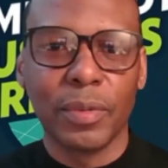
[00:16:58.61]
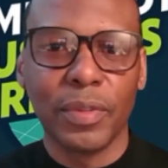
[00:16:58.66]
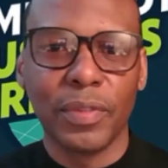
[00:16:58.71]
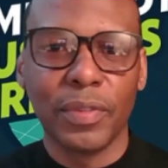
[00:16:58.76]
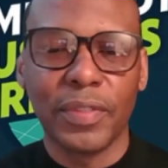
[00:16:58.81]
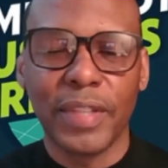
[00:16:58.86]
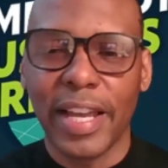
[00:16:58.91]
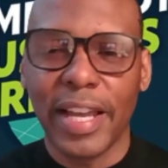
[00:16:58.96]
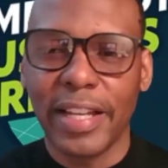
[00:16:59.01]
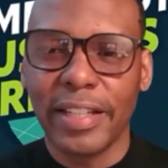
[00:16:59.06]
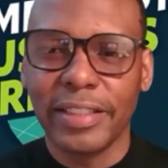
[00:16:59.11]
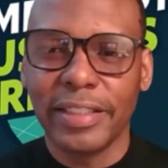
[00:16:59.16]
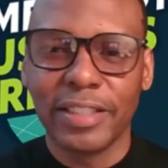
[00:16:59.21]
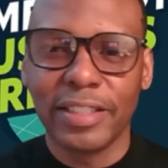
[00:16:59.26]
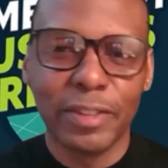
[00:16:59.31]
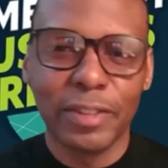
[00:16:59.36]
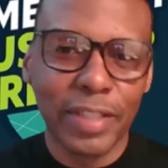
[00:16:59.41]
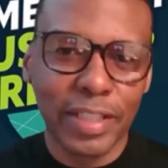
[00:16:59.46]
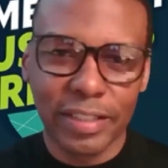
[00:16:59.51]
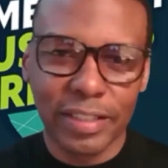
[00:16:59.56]
With that,
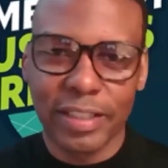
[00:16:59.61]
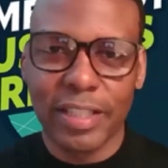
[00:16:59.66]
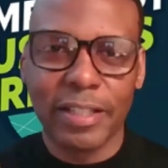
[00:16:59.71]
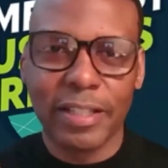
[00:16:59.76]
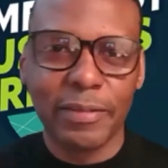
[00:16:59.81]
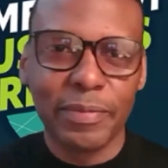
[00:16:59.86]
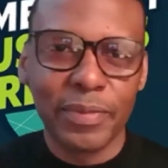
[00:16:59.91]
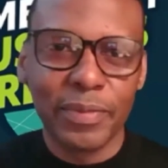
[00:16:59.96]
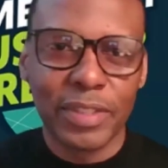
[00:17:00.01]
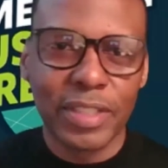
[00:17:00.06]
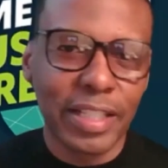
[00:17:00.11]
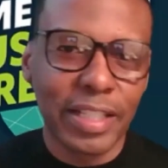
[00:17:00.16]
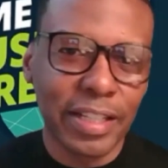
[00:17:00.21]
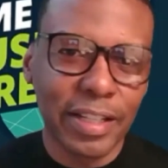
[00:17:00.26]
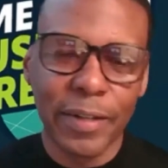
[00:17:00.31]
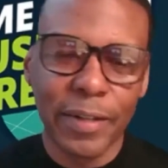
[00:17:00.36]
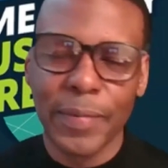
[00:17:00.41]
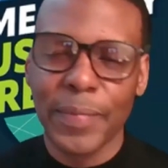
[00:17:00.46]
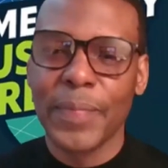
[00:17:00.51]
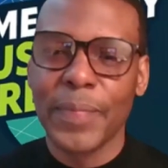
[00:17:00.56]
until next time, take
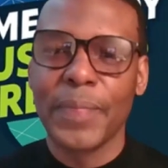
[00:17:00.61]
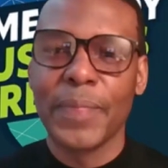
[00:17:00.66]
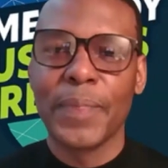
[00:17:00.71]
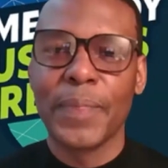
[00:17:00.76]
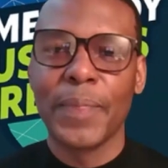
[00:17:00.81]
care.